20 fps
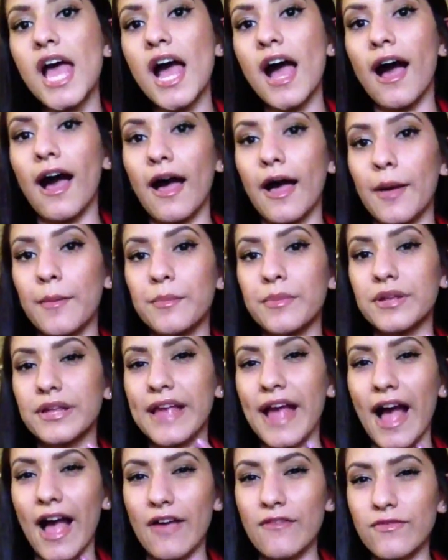But
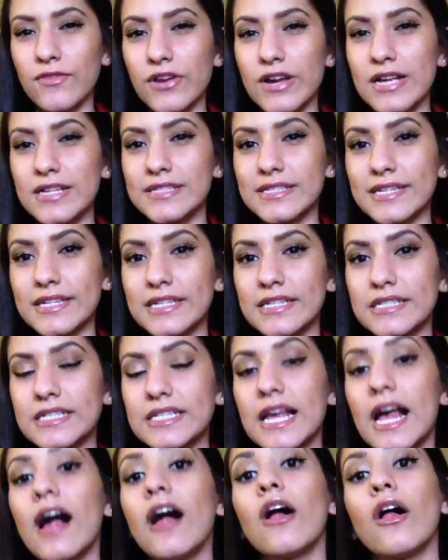yeah, if you guys couldn't
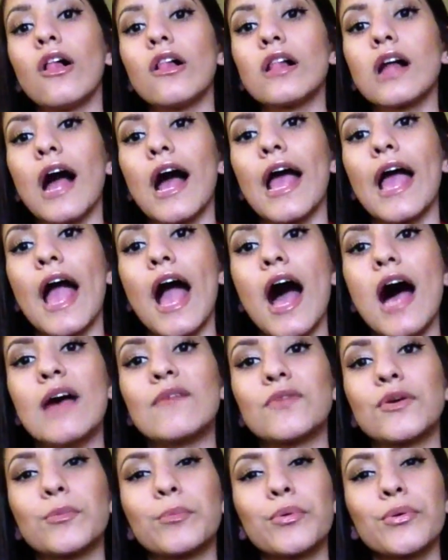tell, I
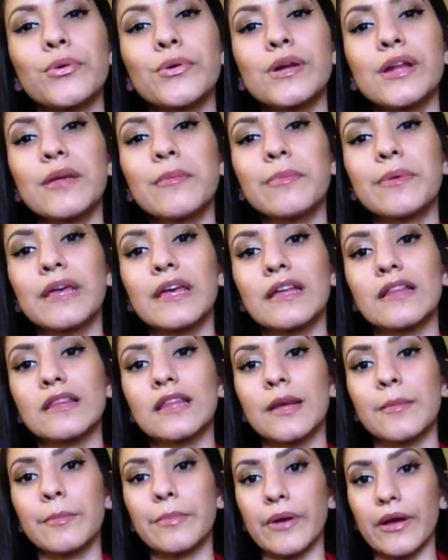have a pretty big
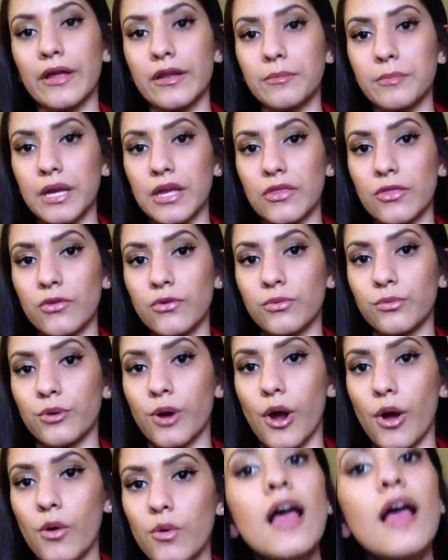lump on my
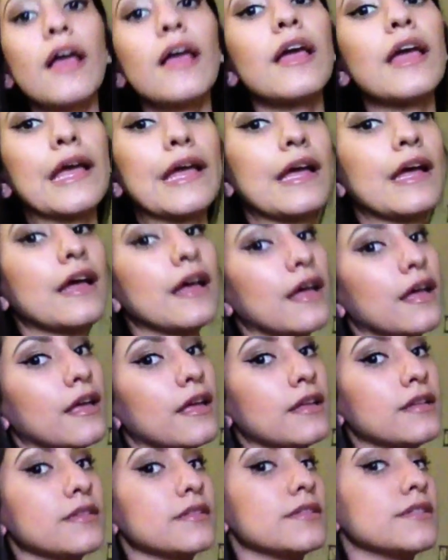throat.
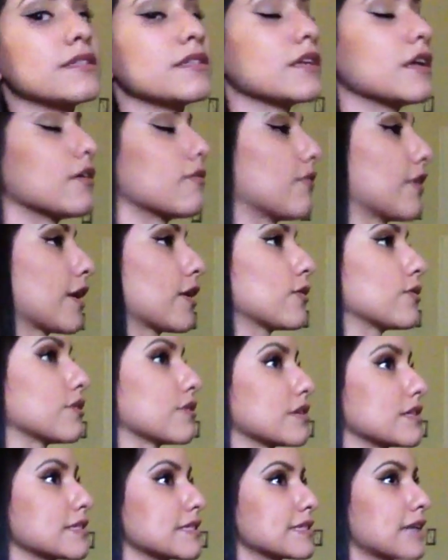And if I go to
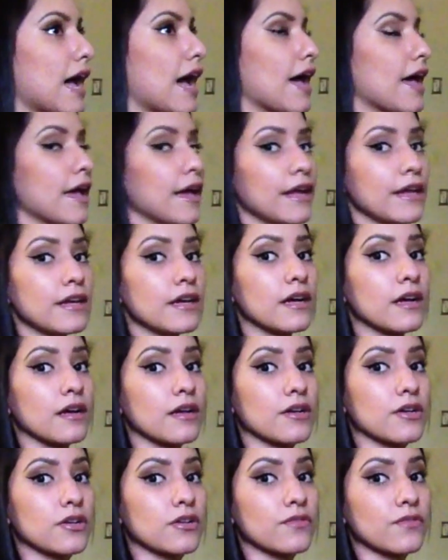the side,
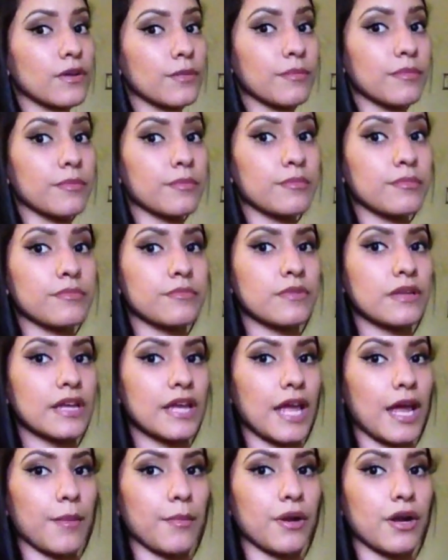I don't know if I'm in
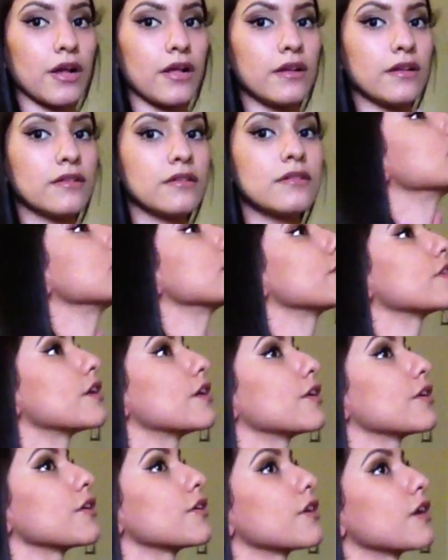camera.
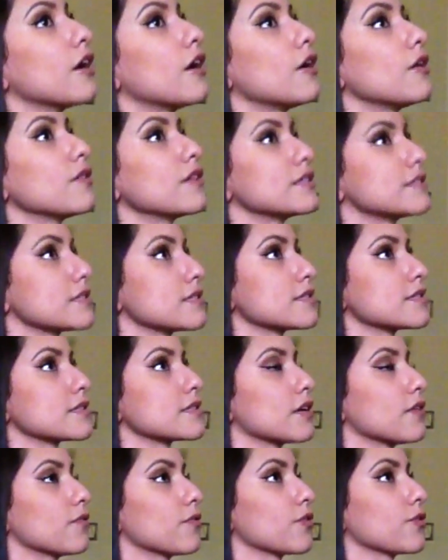There you go. This is
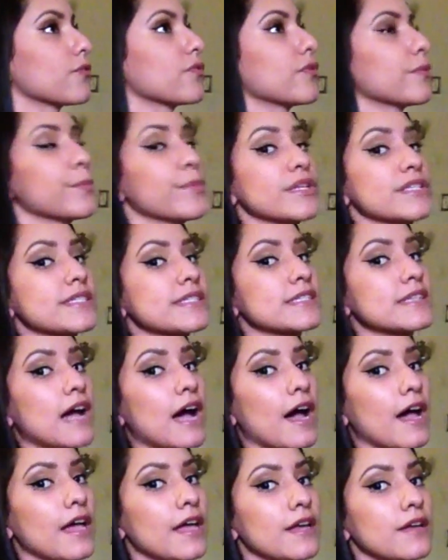a view from the
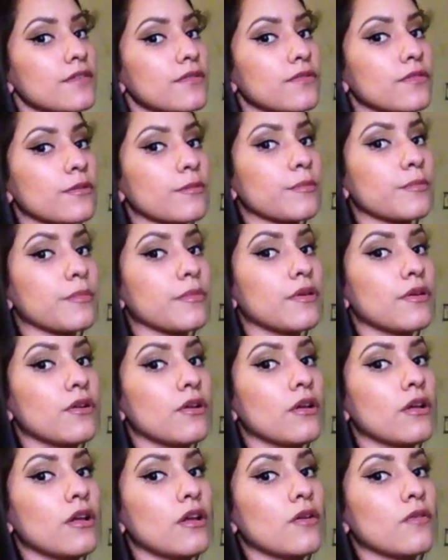side from
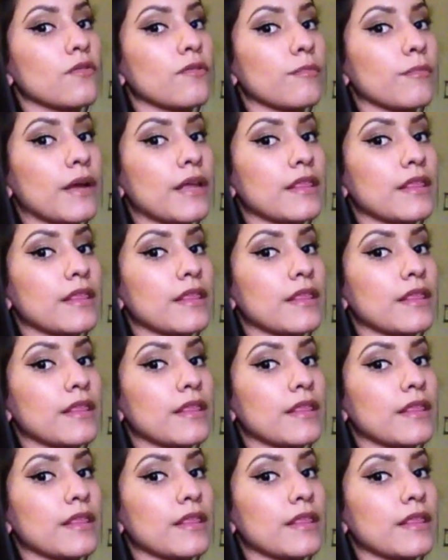my